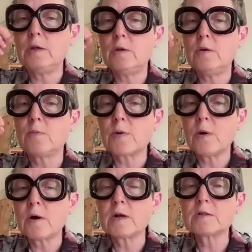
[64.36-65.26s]
the new
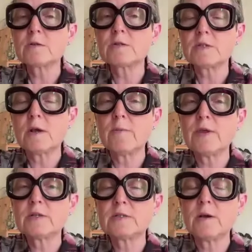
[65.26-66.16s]
products or
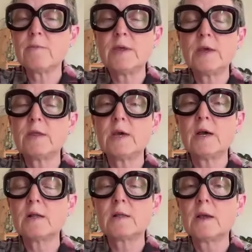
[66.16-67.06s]
something
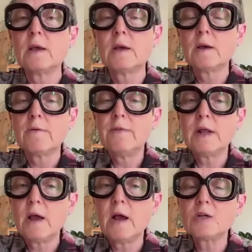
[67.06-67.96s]
that
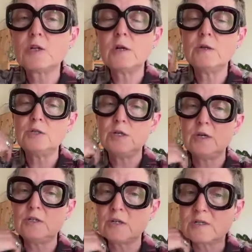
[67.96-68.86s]
actually
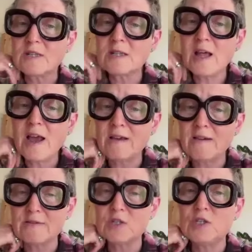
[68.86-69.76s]
changes
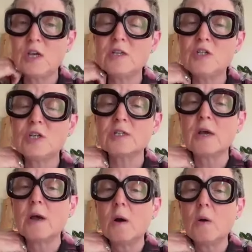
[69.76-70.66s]
lives, changes
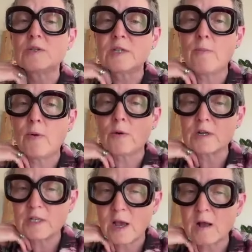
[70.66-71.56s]
or
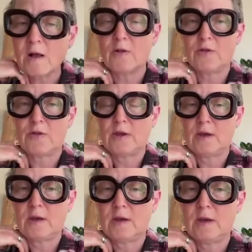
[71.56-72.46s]
supports health.
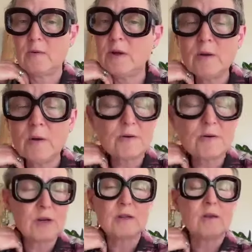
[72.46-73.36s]
We don't
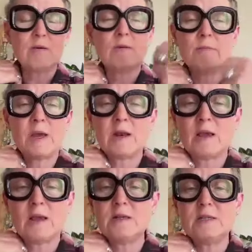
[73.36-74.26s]
treat, cure, and
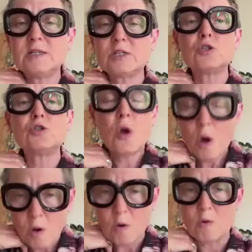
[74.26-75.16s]
mitigate diseases.
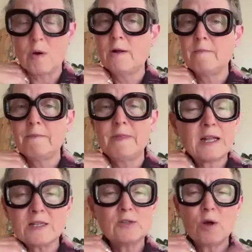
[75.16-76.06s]
No,
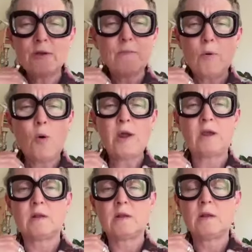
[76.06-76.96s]
that's not the
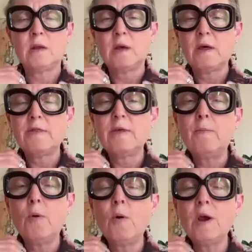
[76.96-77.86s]
point. The
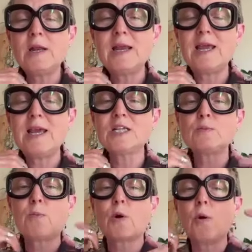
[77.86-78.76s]
point
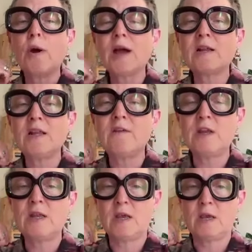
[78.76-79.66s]
is
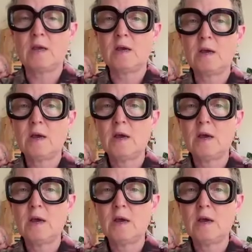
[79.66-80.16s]
proactivity.